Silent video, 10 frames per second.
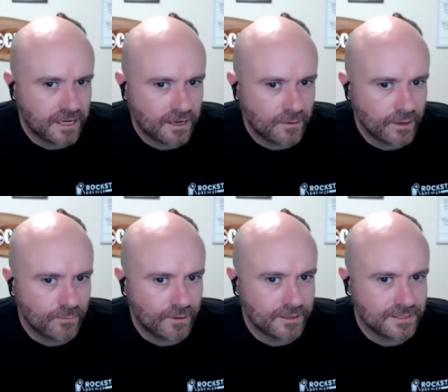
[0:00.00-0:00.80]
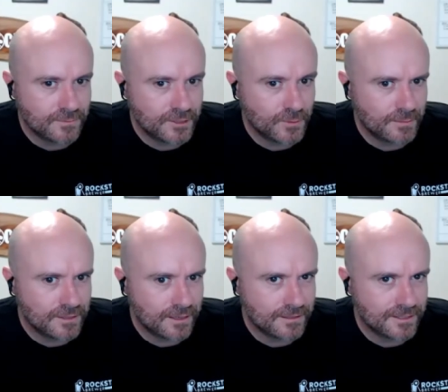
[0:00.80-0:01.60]
uh, web, what is the, which
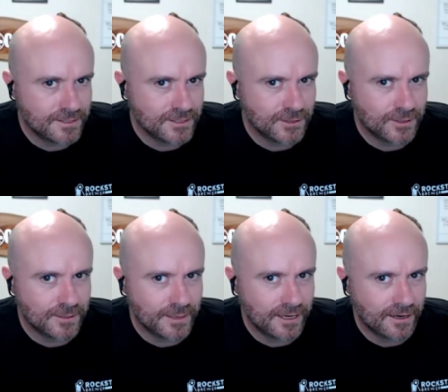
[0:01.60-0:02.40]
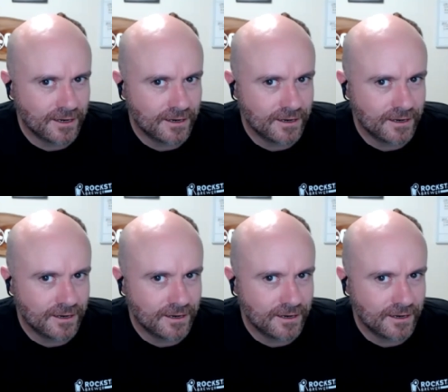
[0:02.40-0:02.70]
website is this you're talking about?